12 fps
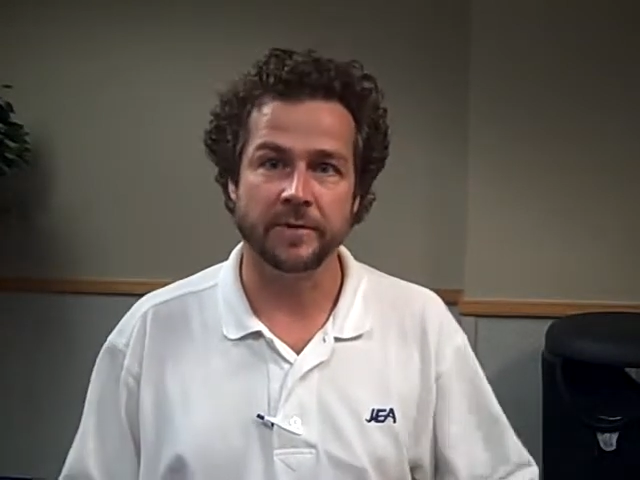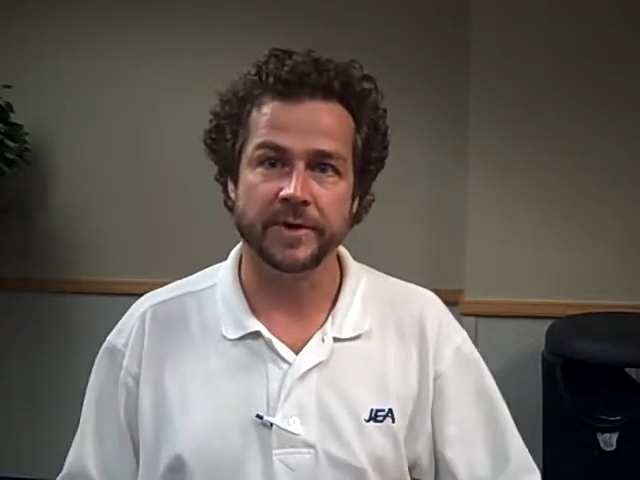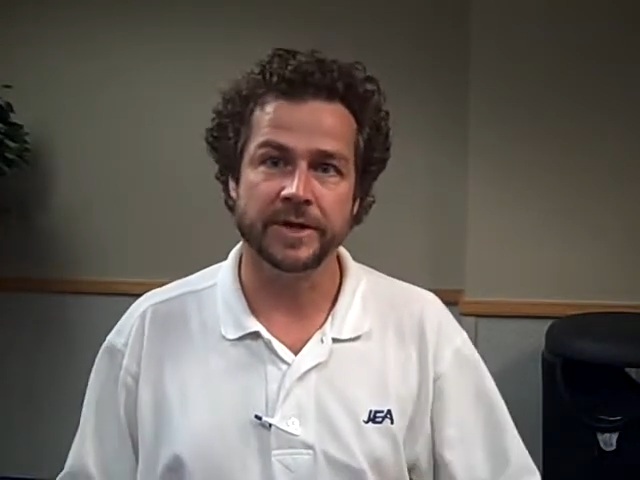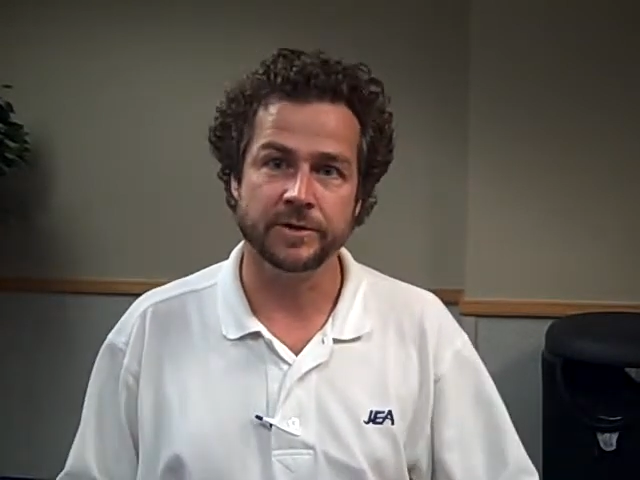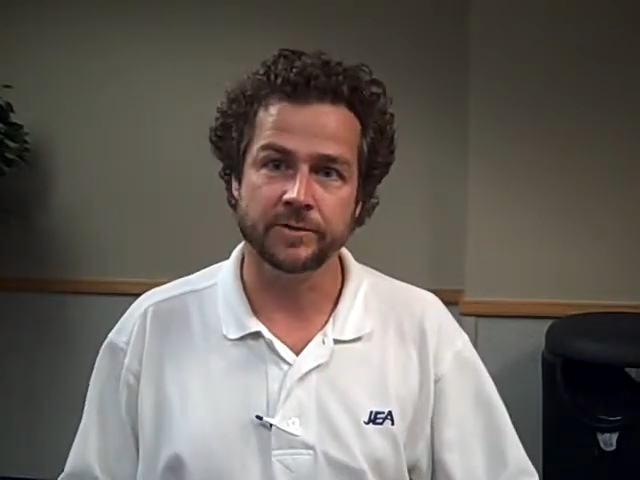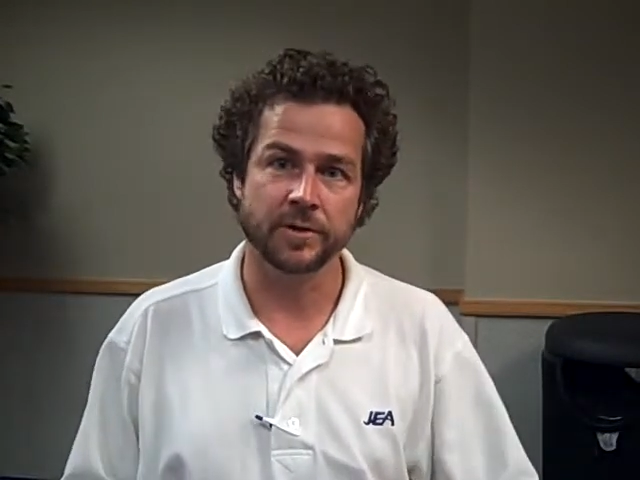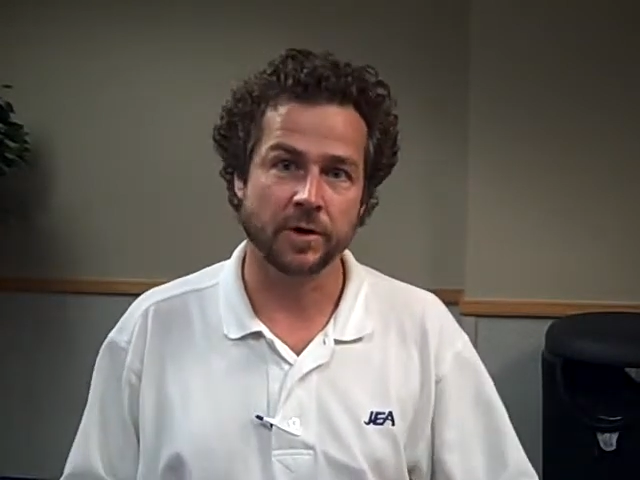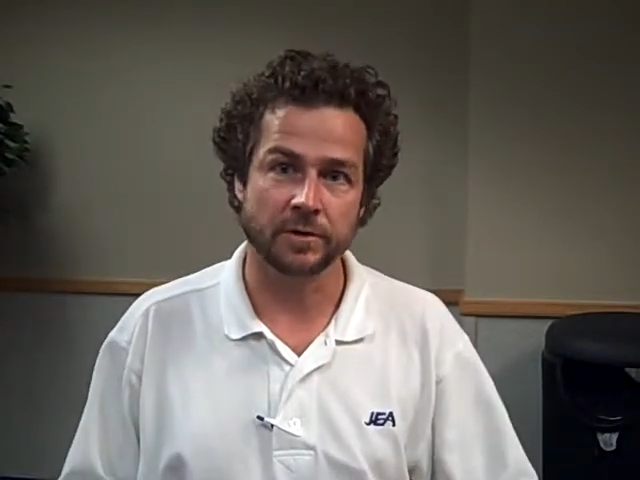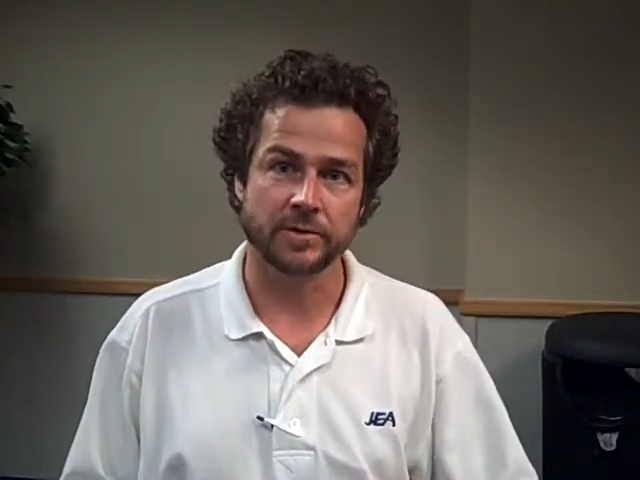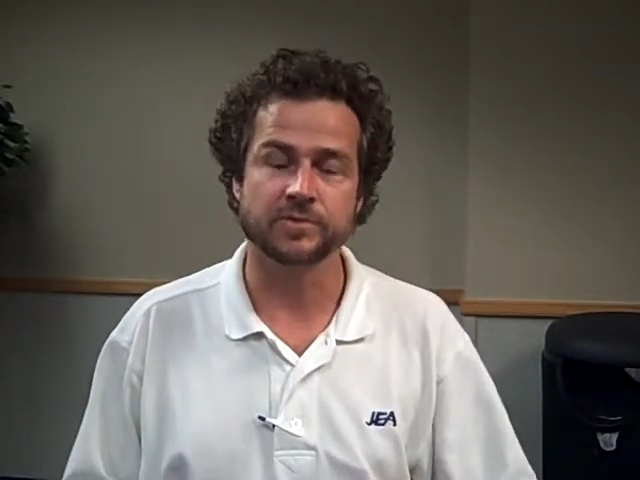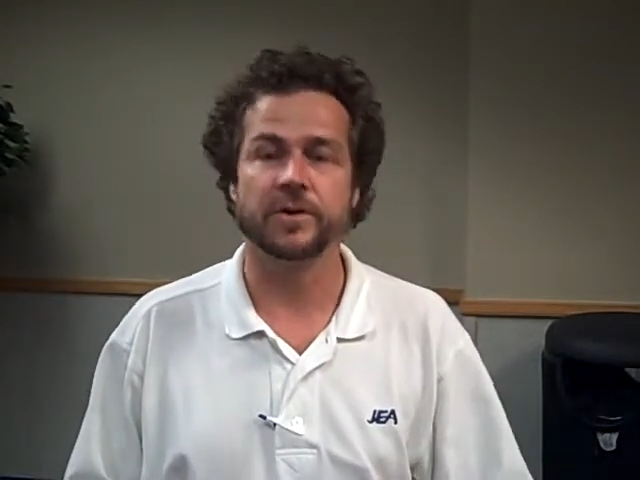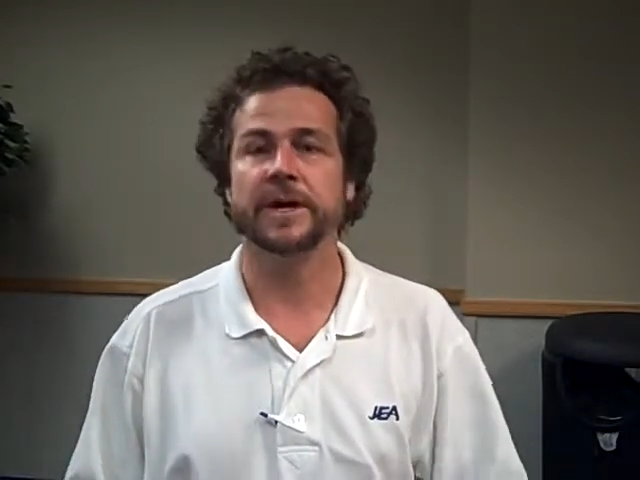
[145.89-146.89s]
they do the
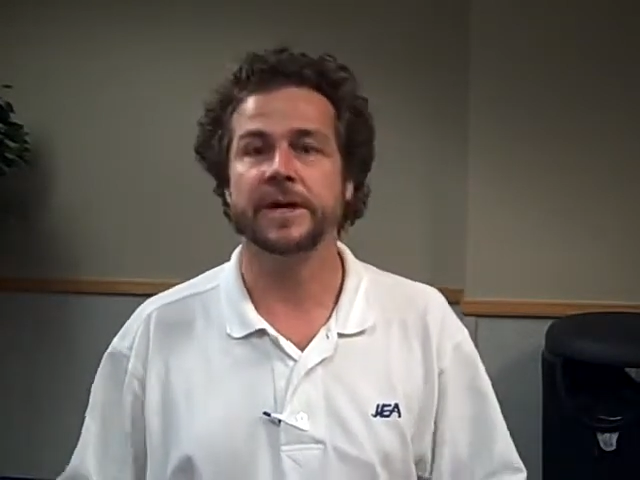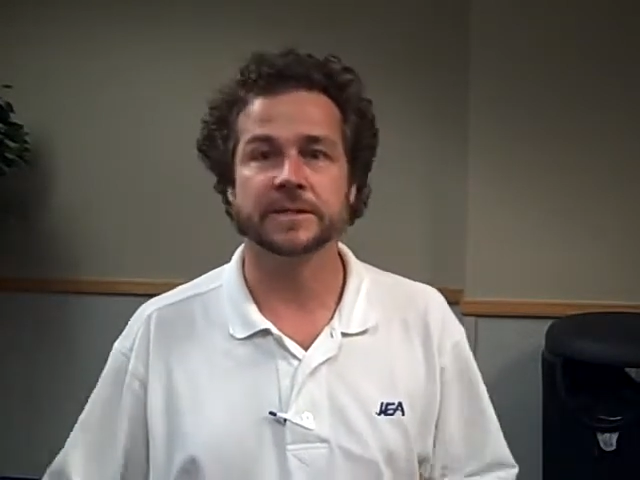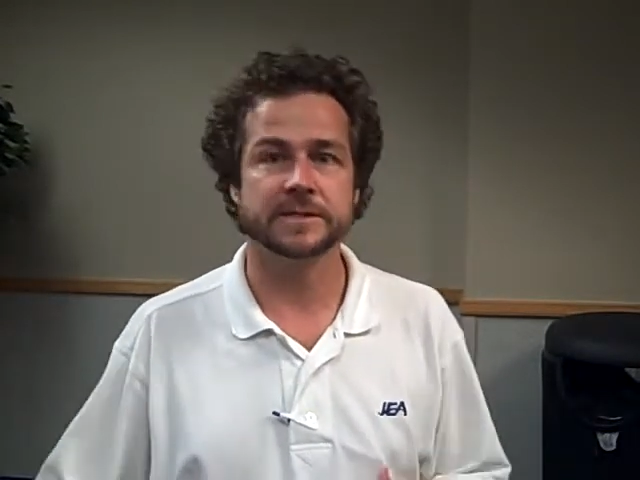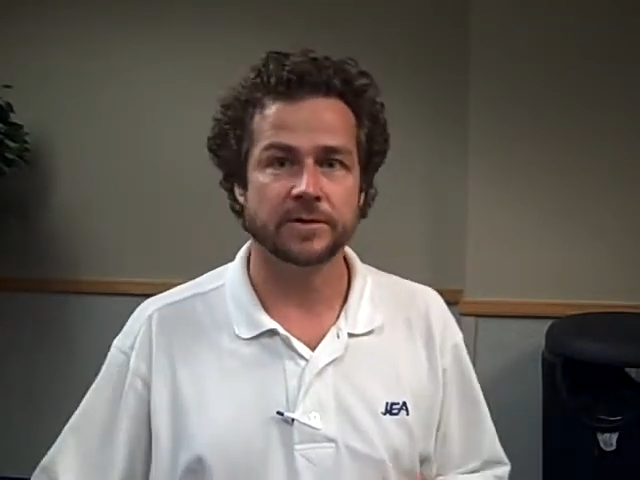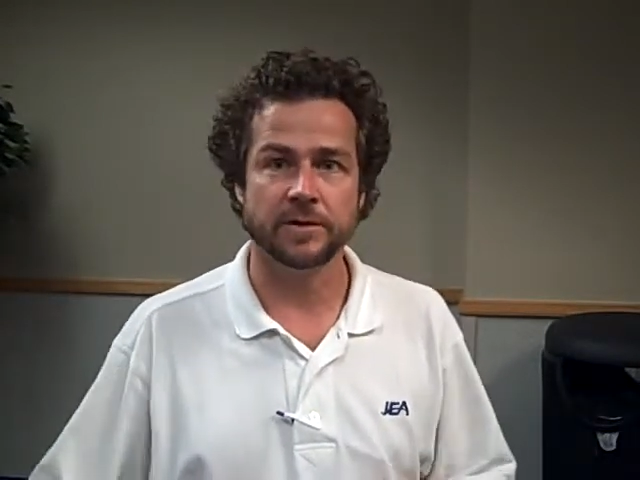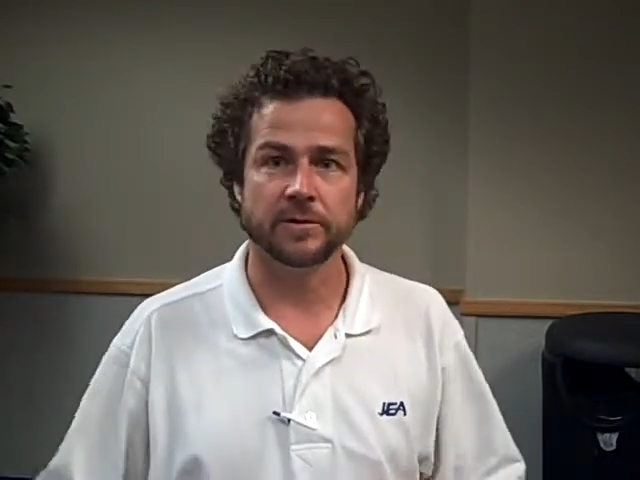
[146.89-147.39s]
HERS ratings.